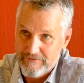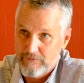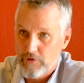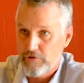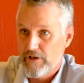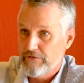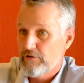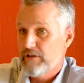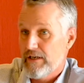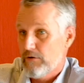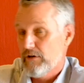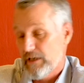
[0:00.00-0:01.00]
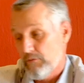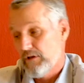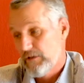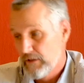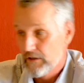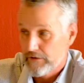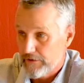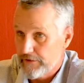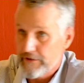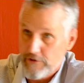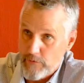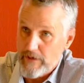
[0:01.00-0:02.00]
Because you have to take, okay, well, you know,
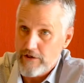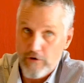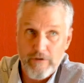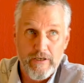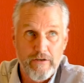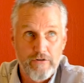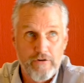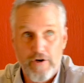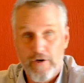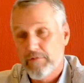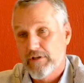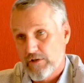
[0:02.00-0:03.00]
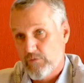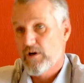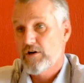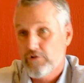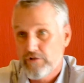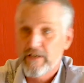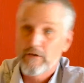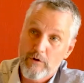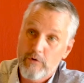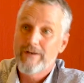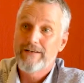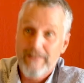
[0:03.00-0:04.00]
there's 20 containers going, but there's one container
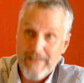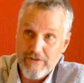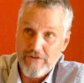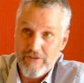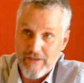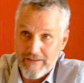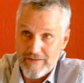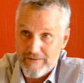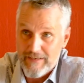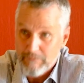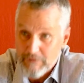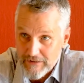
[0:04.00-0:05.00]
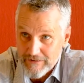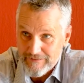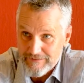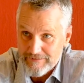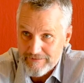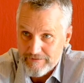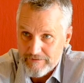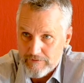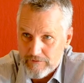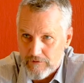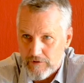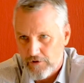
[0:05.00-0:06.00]
with 20 tanks inside, empty.
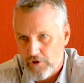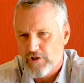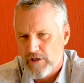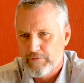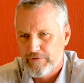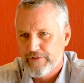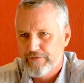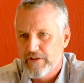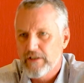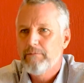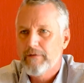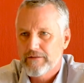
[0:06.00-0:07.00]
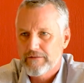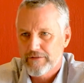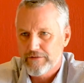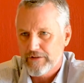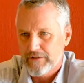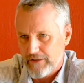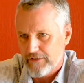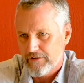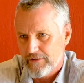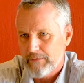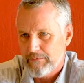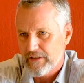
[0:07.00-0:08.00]
It goes up to 50, but 50 tanks,
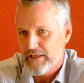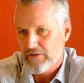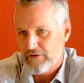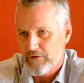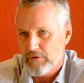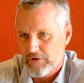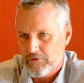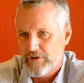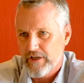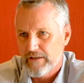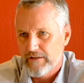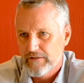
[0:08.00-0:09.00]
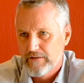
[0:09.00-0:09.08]
empty tanks in one container.